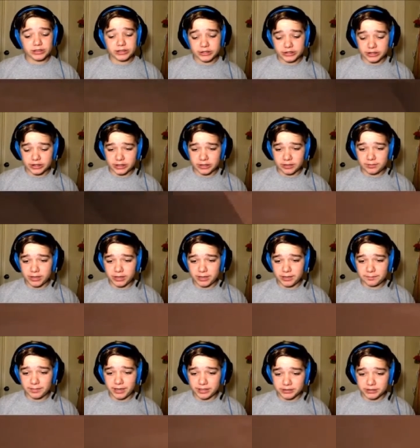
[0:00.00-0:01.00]
to shut up.
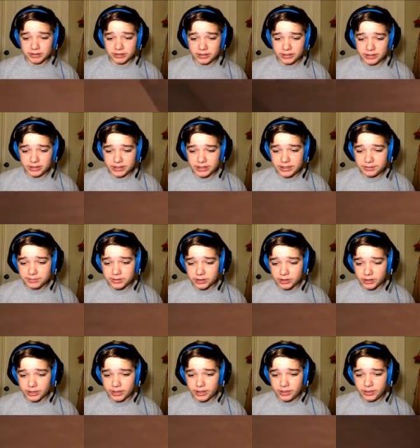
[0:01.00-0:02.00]
I'm actually going to keep
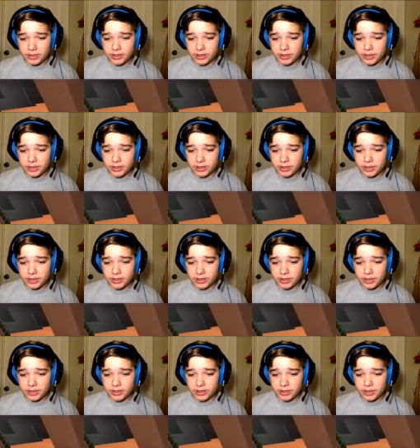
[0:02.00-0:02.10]
talking.